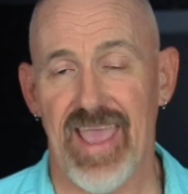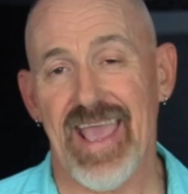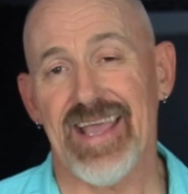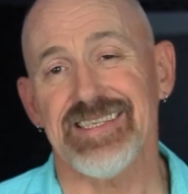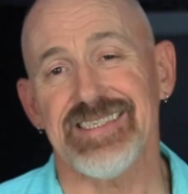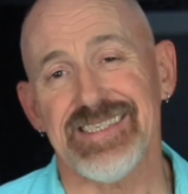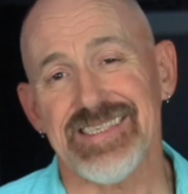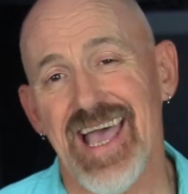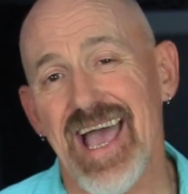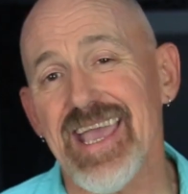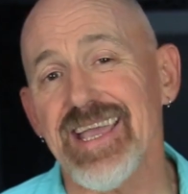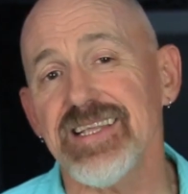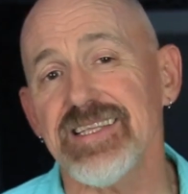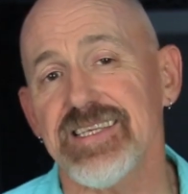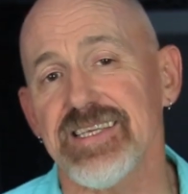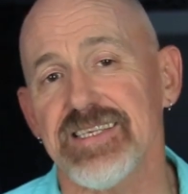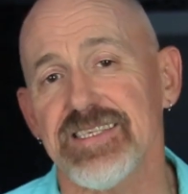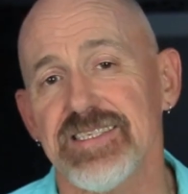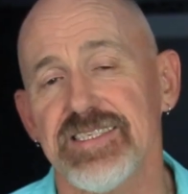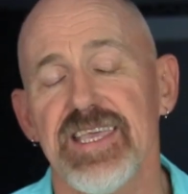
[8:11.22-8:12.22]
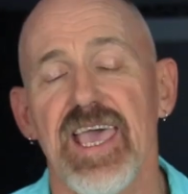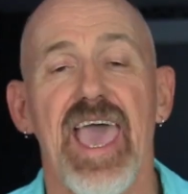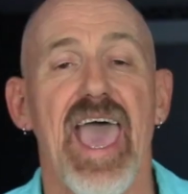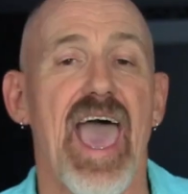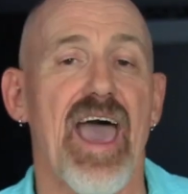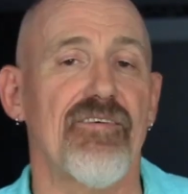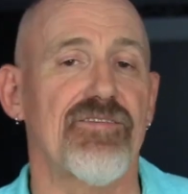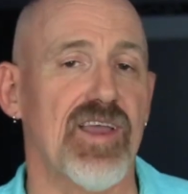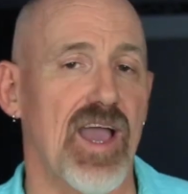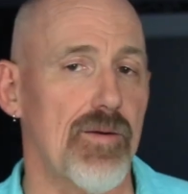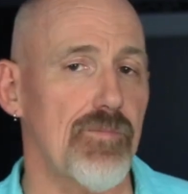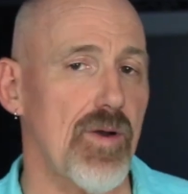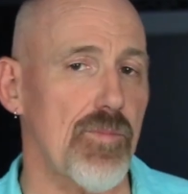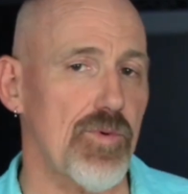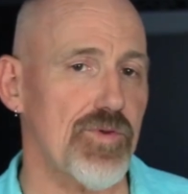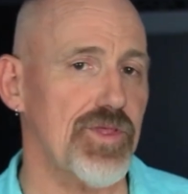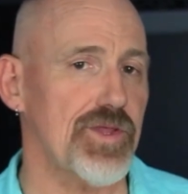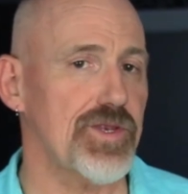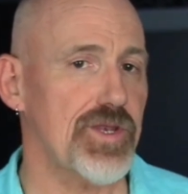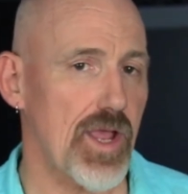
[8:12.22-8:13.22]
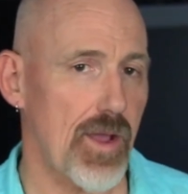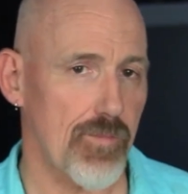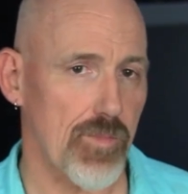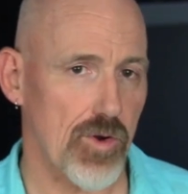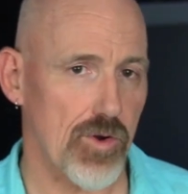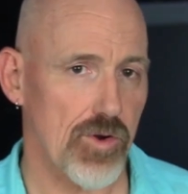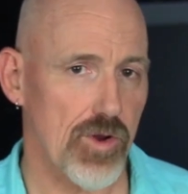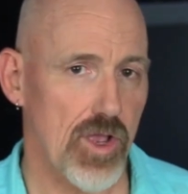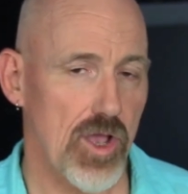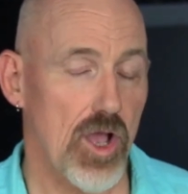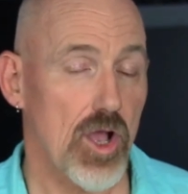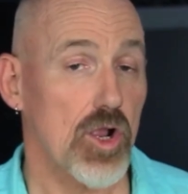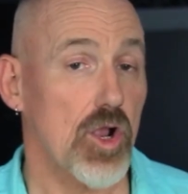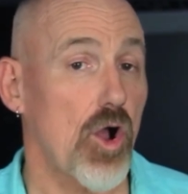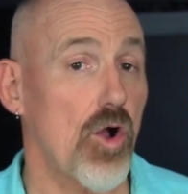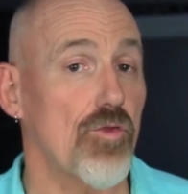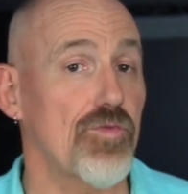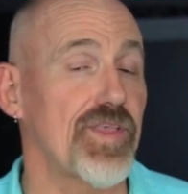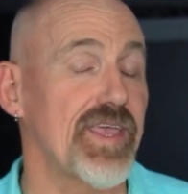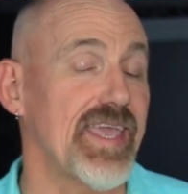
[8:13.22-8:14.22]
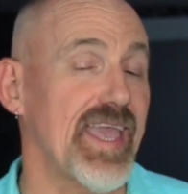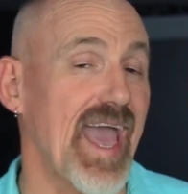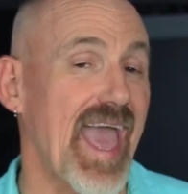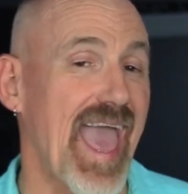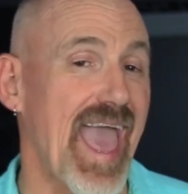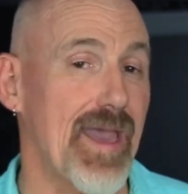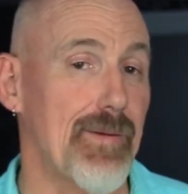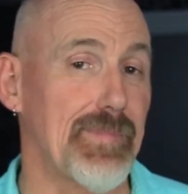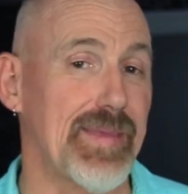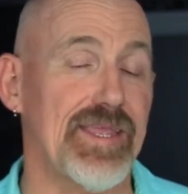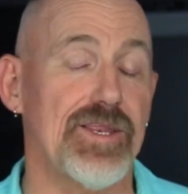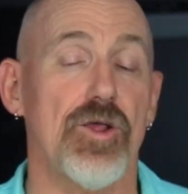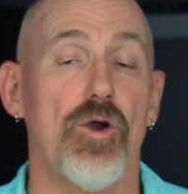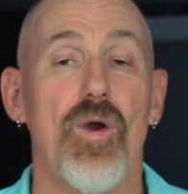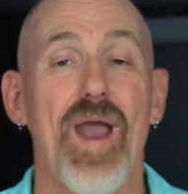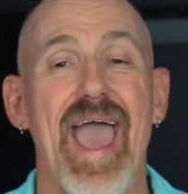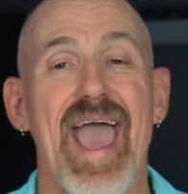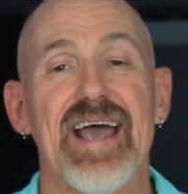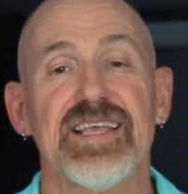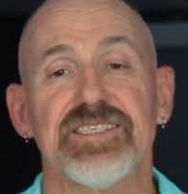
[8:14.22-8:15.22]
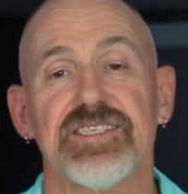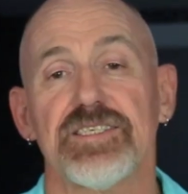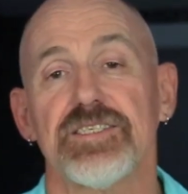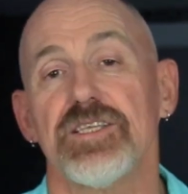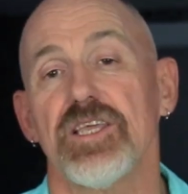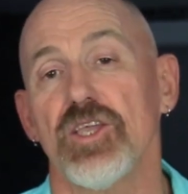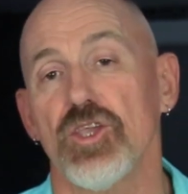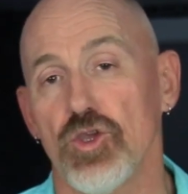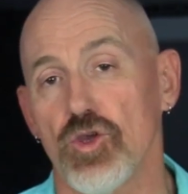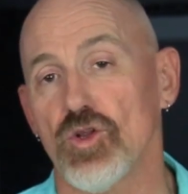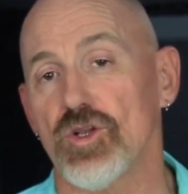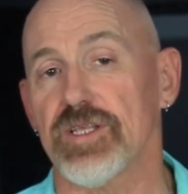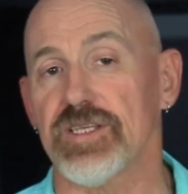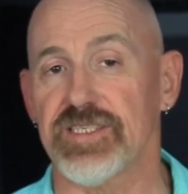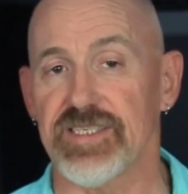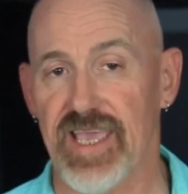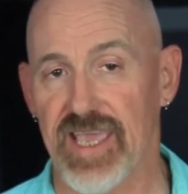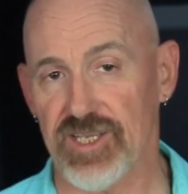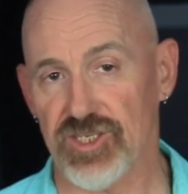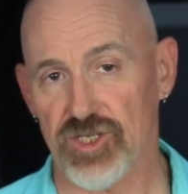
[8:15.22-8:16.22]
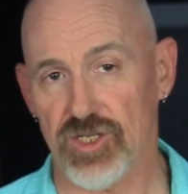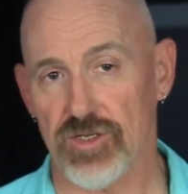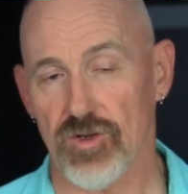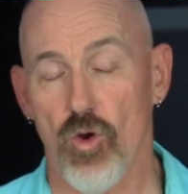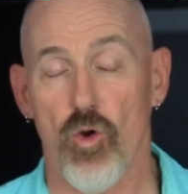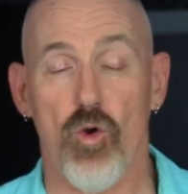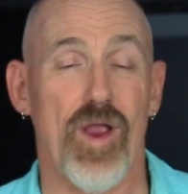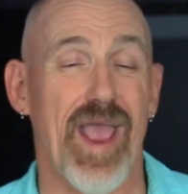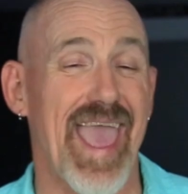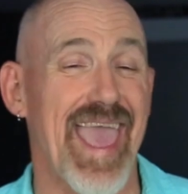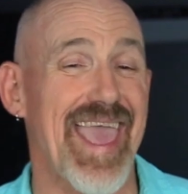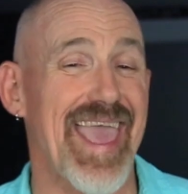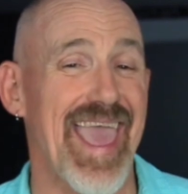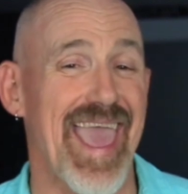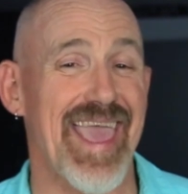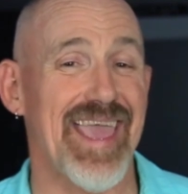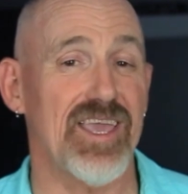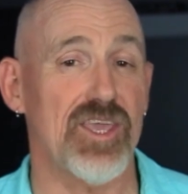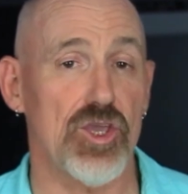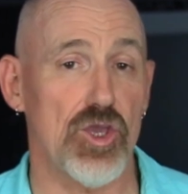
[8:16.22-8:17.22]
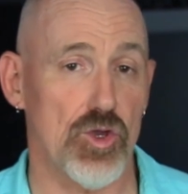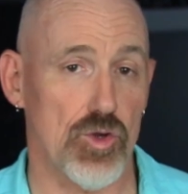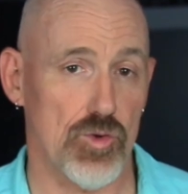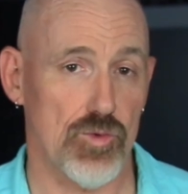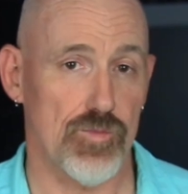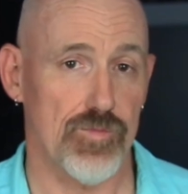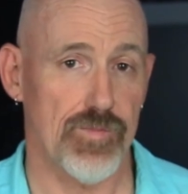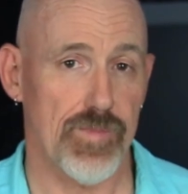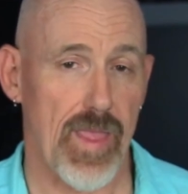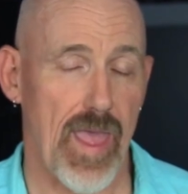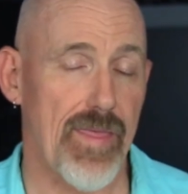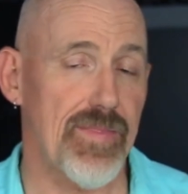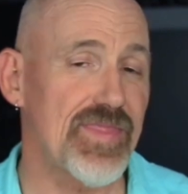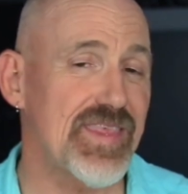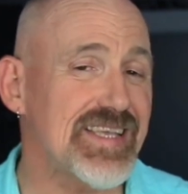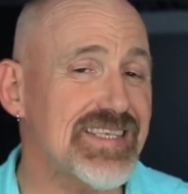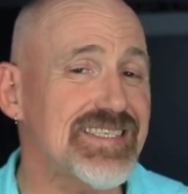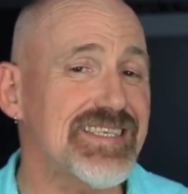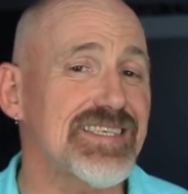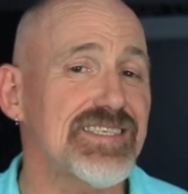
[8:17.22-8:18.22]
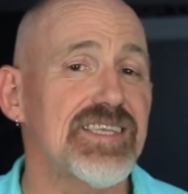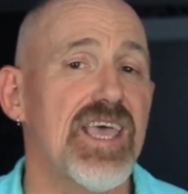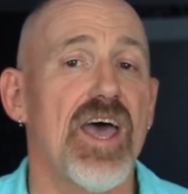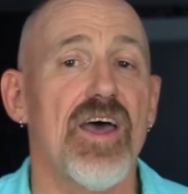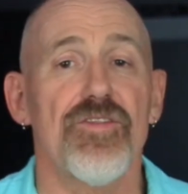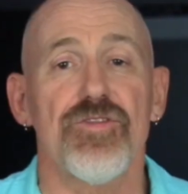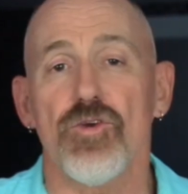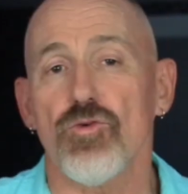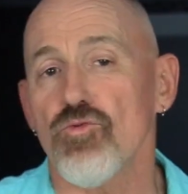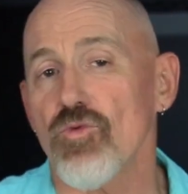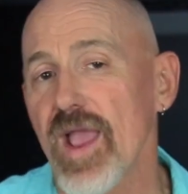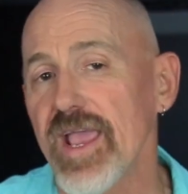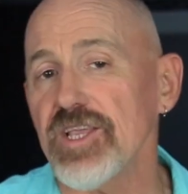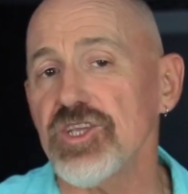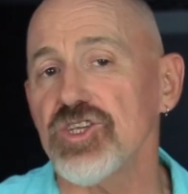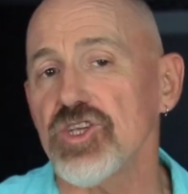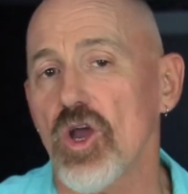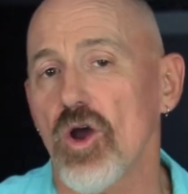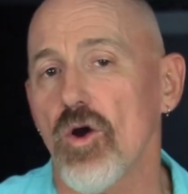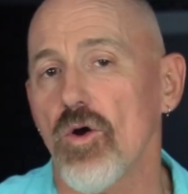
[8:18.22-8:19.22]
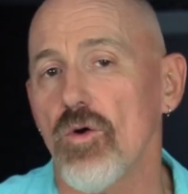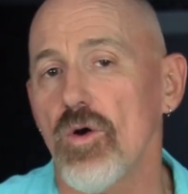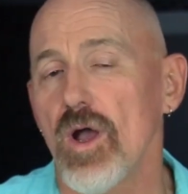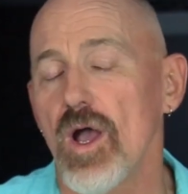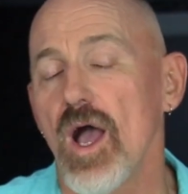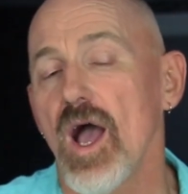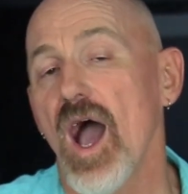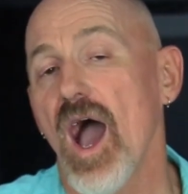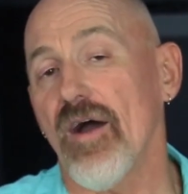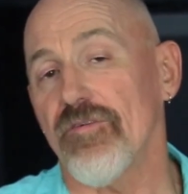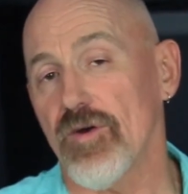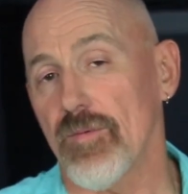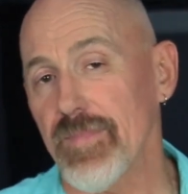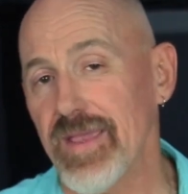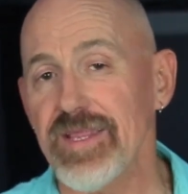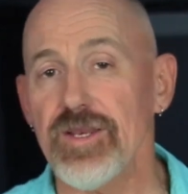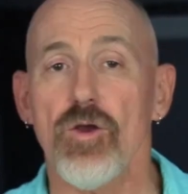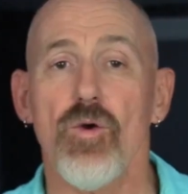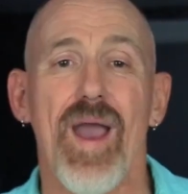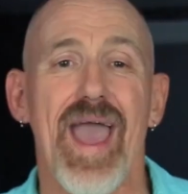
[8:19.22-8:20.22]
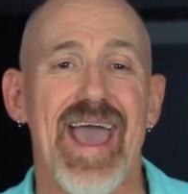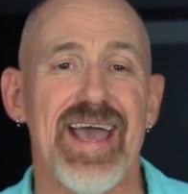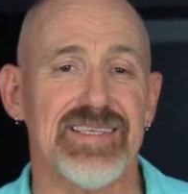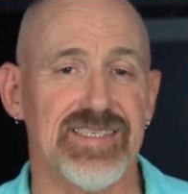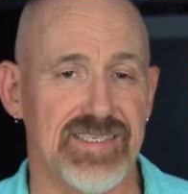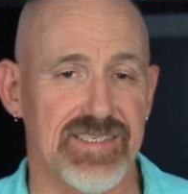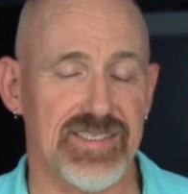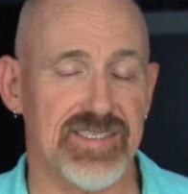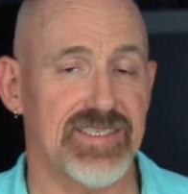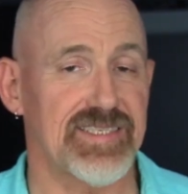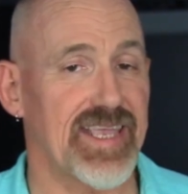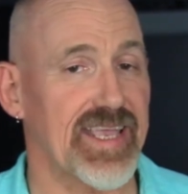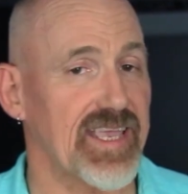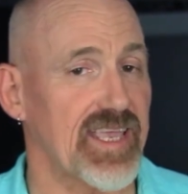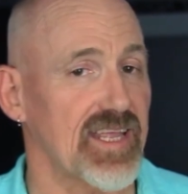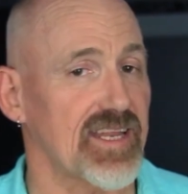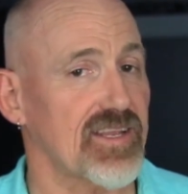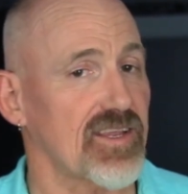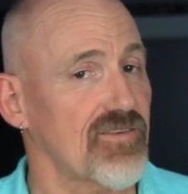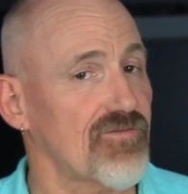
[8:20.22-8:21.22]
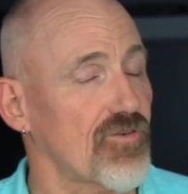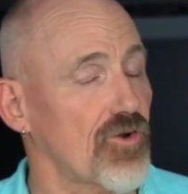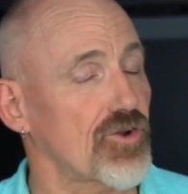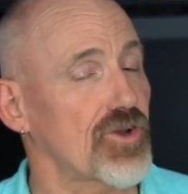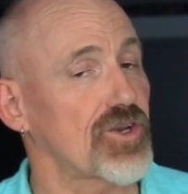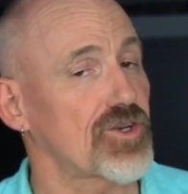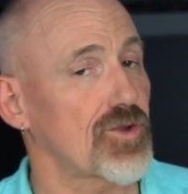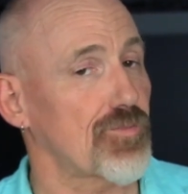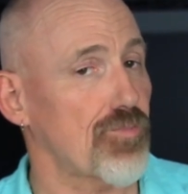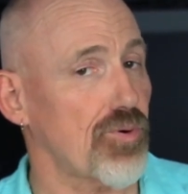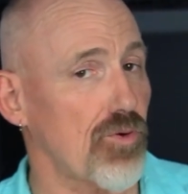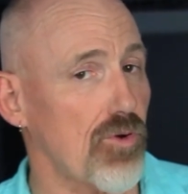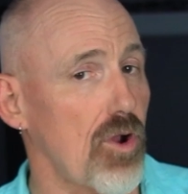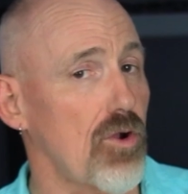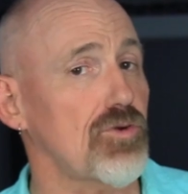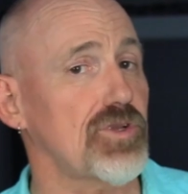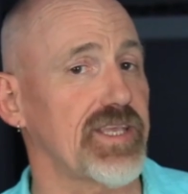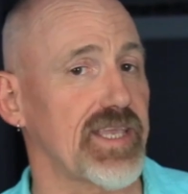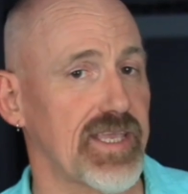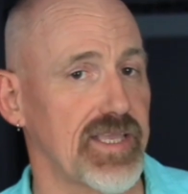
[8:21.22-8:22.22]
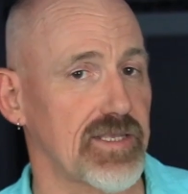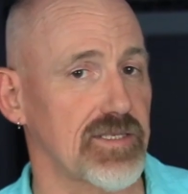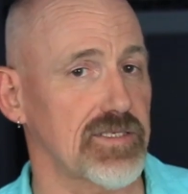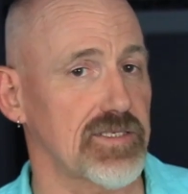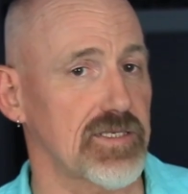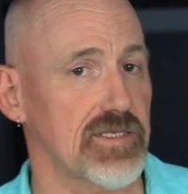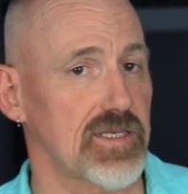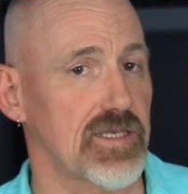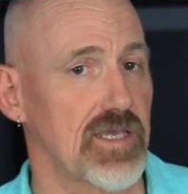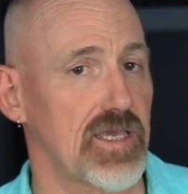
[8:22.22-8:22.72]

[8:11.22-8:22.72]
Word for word: And scientists have come up with a number called the amino acid utilization, or A A U. And this is the ratio of amino acids that get converted to proteins